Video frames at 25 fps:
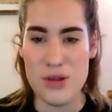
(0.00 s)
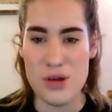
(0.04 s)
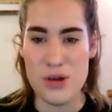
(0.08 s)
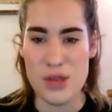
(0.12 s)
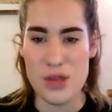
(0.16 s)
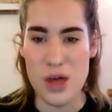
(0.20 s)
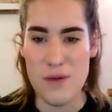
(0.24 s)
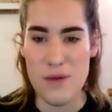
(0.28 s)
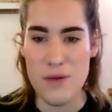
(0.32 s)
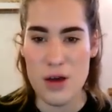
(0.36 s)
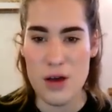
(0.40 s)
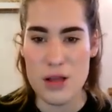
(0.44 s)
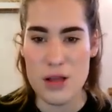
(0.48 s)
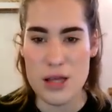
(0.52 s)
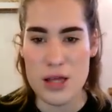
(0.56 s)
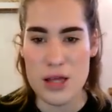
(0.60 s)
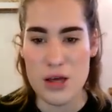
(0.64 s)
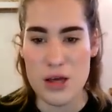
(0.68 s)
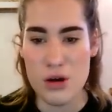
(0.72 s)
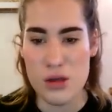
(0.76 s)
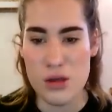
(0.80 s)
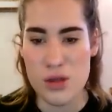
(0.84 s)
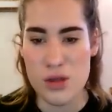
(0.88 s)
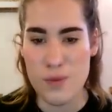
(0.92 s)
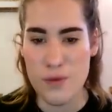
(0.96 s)
because I've heard it
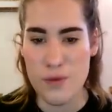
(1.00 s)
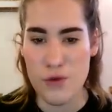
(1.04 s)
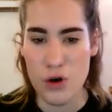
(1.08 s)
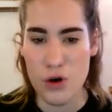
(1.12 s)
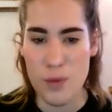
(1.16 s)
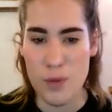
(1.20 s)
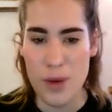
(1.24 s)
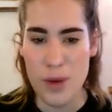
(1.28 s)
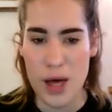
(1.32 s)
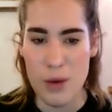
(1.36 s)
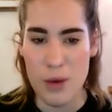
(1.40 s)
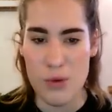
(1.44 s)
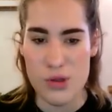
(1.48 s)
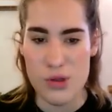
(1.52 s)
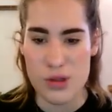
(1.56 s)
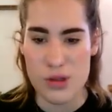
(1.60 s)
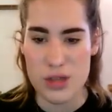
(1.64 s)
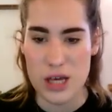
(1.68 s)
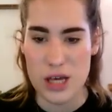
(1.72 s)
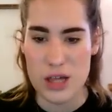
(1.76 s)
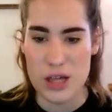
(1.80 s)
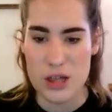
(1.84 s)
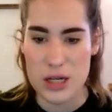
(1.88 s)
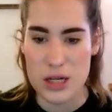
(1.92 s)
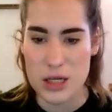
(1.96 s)
used before, but I wasn't
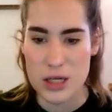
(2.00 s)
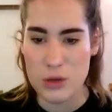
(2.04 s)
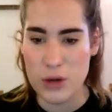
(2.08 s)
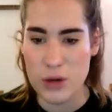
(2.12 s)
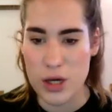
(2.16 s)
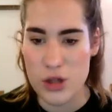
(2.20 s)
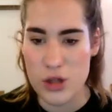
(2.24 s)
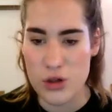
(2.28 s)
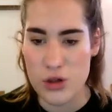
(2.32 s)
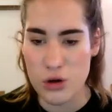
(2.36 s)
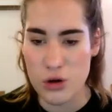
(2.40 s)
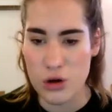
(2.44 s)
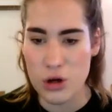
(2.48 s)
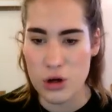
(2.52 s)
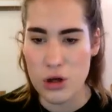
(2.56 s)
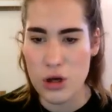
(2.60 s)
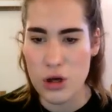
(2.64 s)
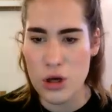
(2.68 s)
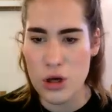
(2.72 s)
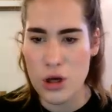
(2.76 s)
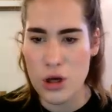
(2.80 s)
actually quite sure